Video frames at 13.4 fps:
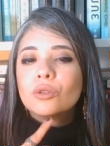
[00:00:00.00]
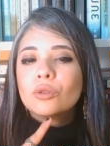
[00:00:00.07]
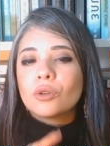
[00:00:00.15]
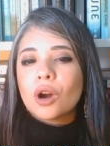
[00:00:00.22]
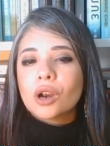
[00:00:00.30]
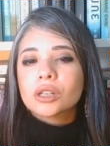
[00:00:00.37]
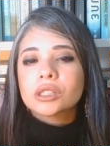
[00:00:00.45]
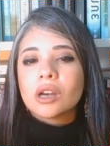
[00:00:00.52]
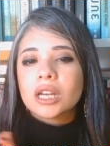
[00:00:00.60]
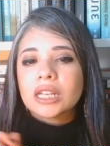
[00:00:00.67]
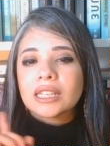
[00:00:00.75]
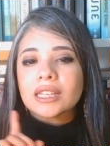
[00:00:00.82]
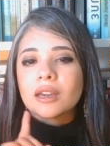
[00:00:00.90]
are
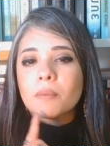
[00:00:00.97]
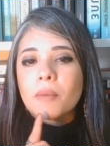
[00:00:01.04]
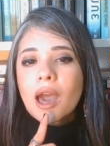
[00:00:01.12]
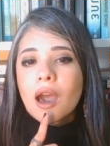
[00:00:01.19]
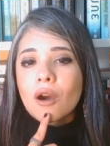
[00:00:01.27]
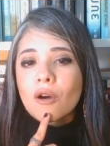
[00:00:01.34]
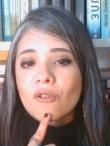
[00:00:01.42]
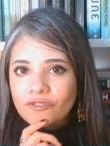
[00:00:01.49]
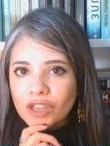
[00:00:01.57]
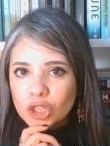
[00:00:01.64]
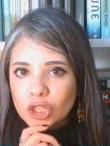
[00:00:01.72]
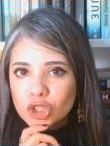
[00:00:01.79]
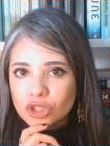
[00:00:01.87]
talking about
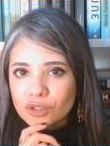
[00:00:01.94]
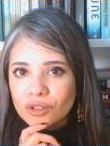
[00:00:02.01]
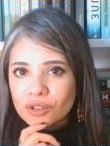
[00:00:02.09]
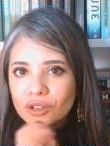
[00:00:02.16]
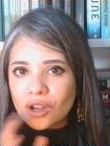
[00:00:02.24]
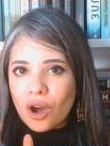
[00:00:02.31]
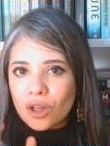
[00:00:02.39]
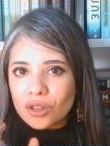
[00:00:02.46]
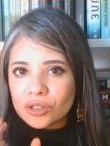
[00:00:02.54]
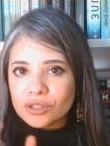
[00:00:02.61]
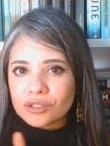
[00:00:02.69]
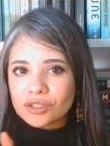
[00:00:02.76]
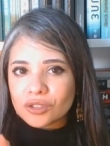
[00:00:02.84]
fictional
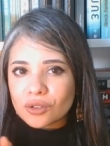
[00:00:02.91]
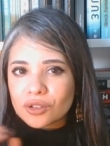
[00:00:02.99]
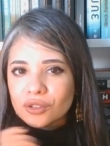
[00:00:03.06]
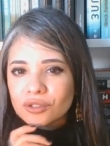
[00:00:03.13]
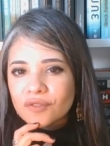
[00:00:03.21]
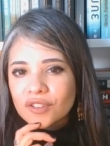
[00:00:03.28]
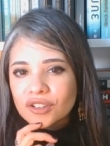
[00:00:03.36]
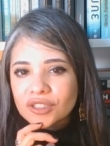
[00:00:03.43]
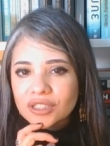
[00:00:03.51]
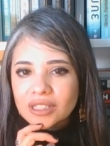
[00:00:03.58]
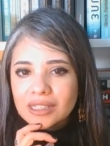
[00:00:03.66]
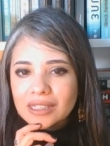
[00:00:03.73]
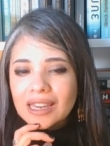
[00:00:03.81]
colleges or
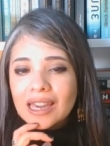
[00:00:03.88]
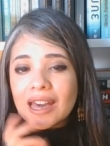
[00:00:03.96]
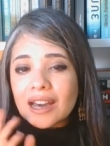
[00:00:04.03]
university,